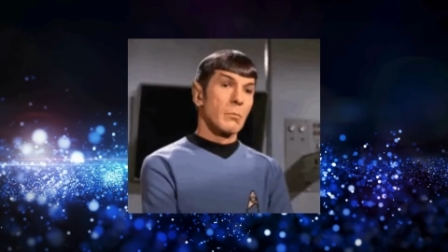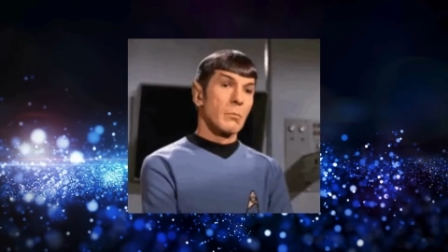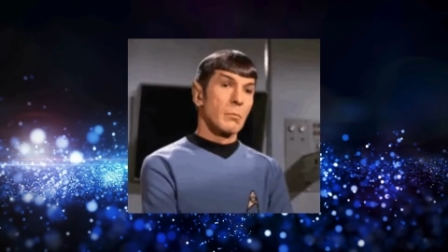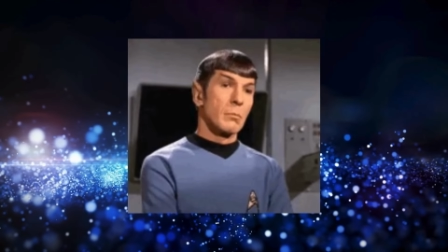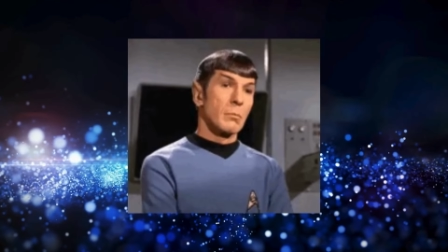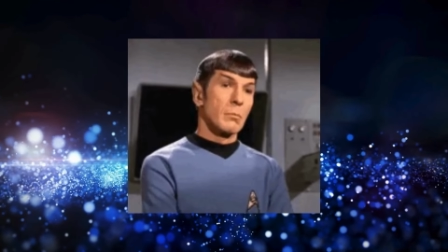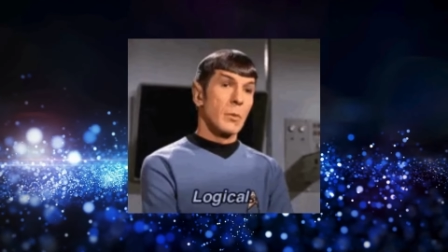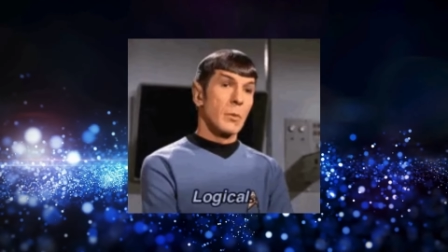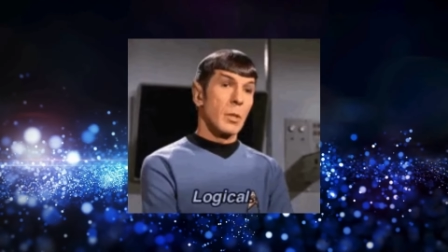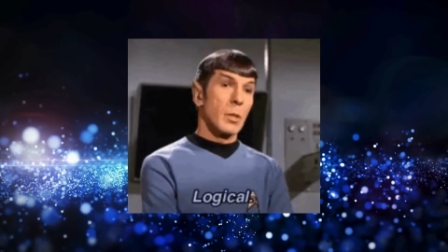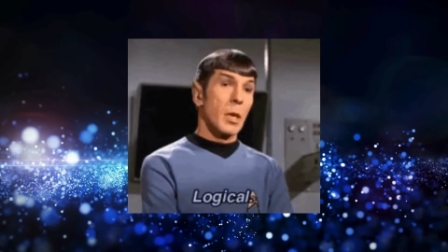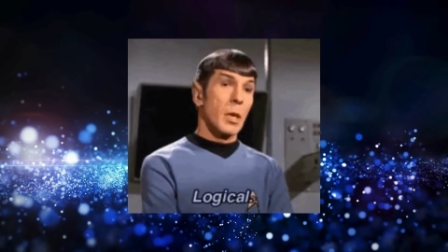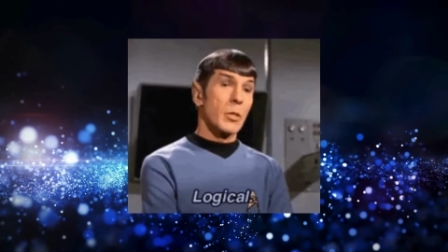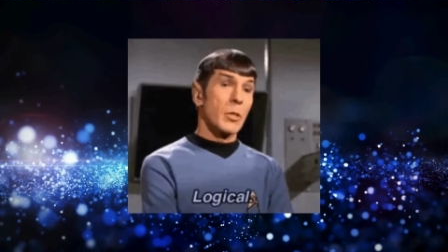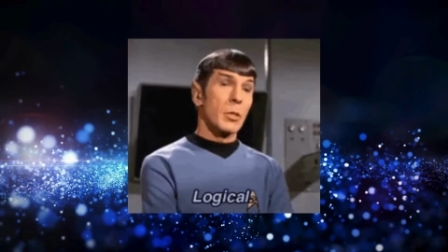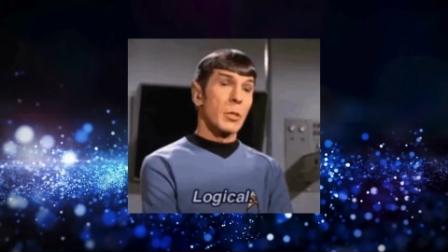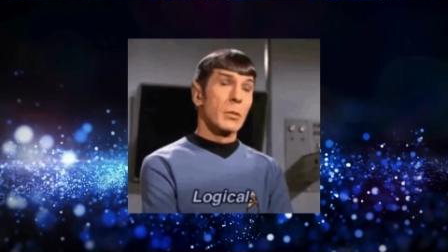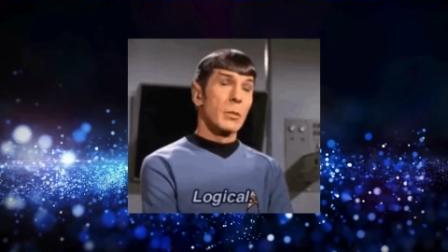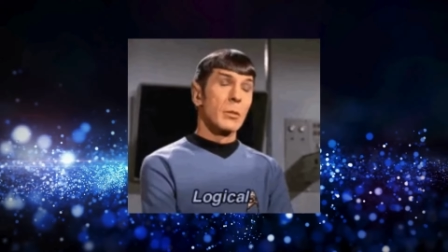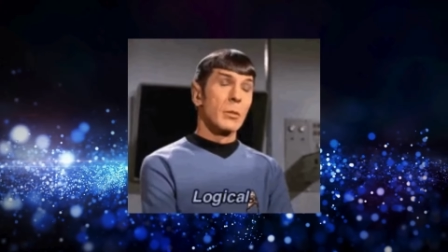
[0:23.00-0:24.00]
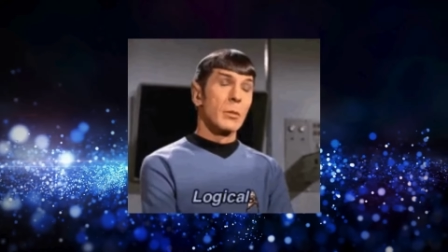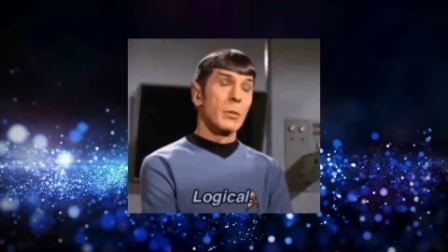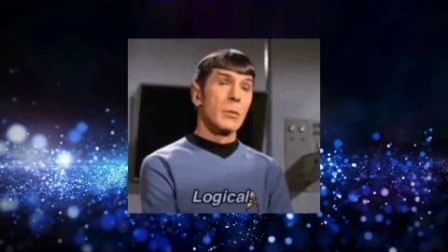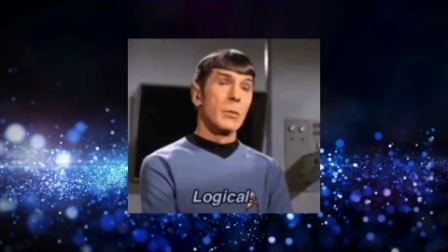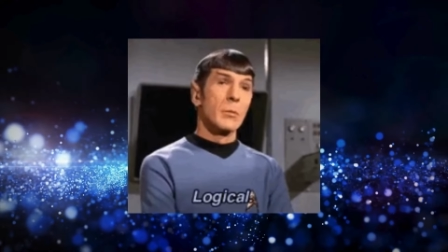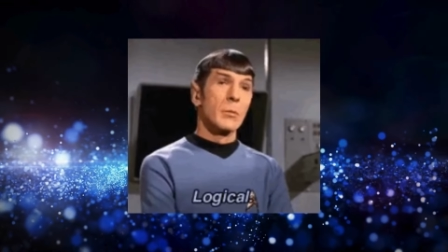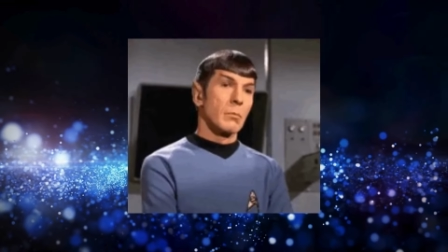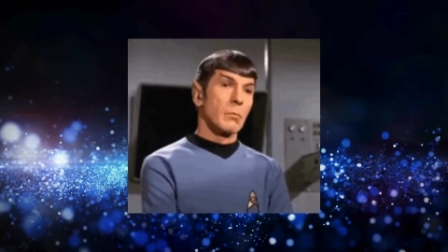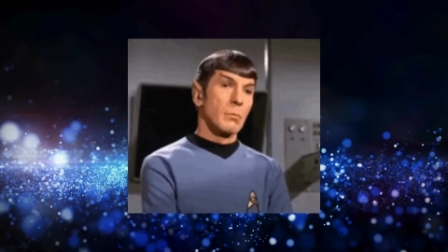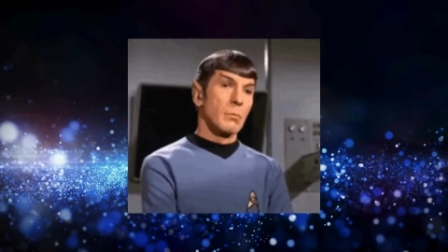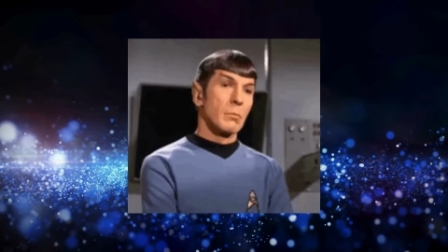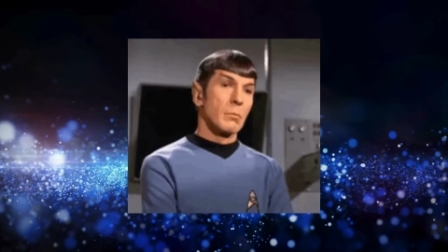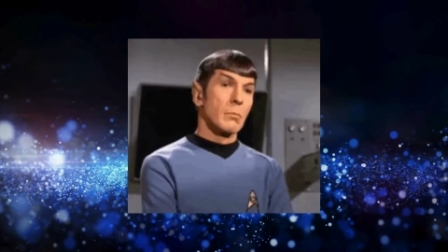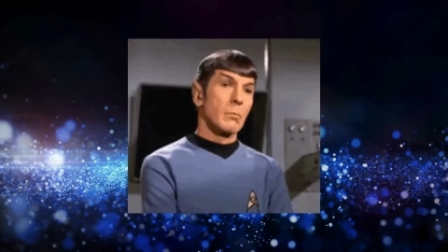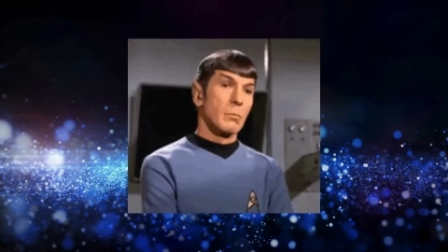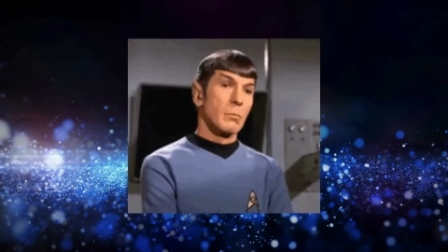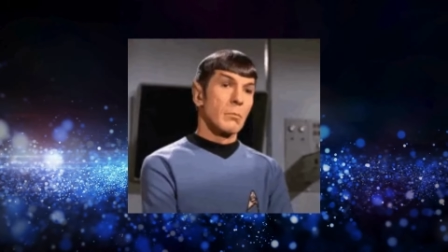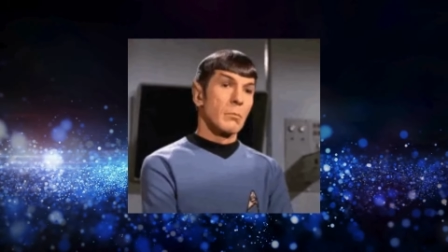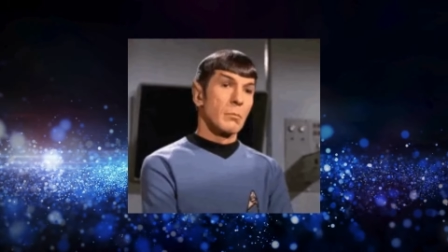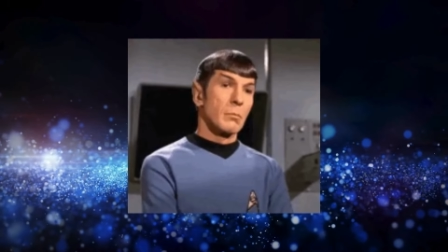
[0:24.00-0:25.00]
It is not
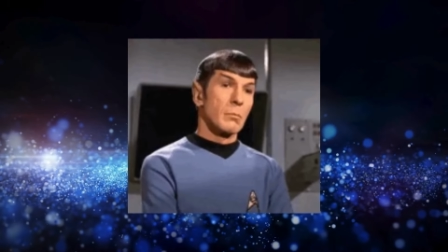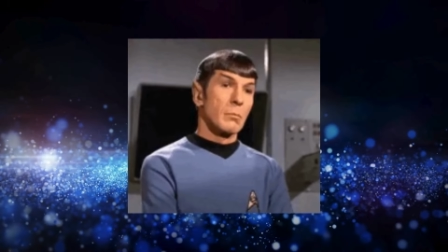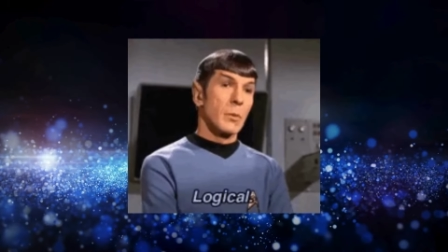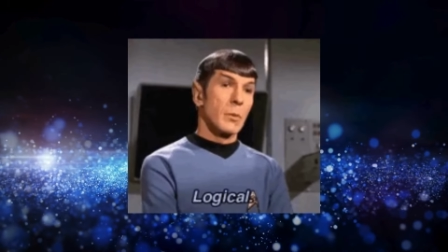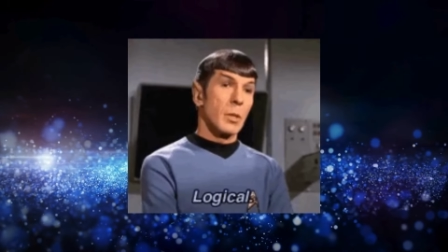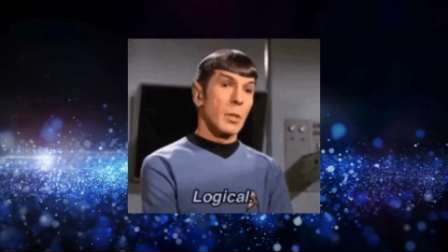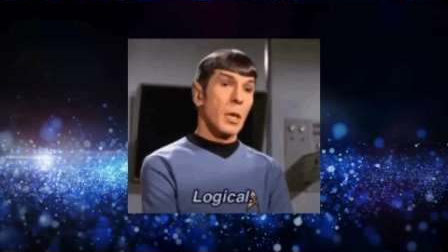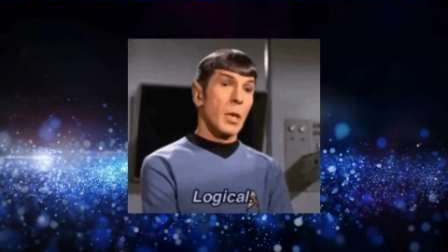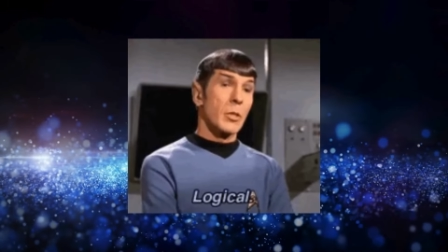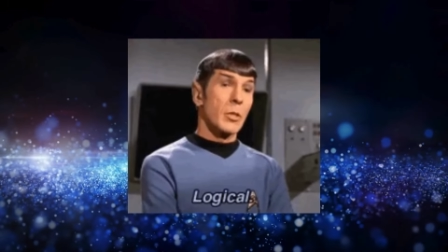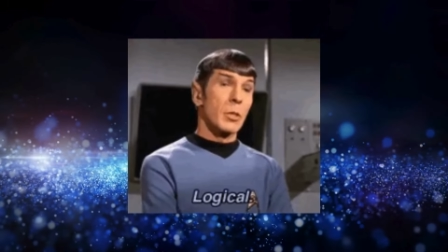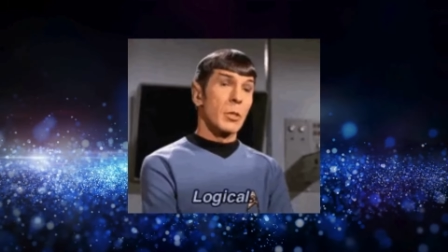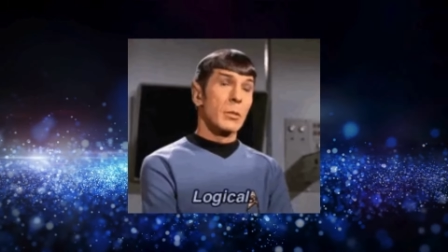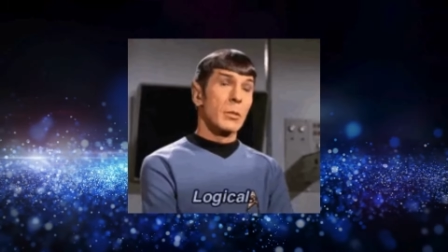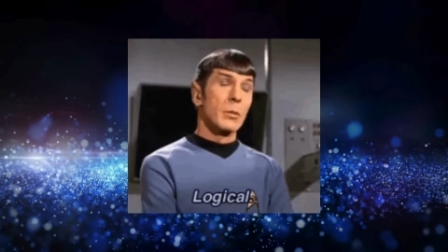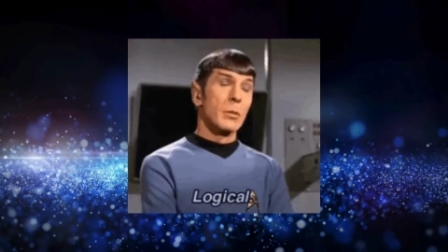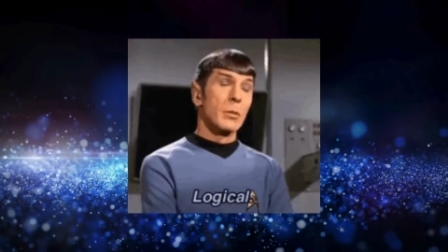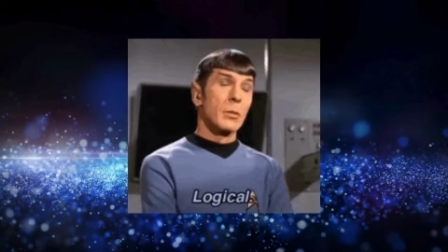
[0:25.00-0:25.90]
empty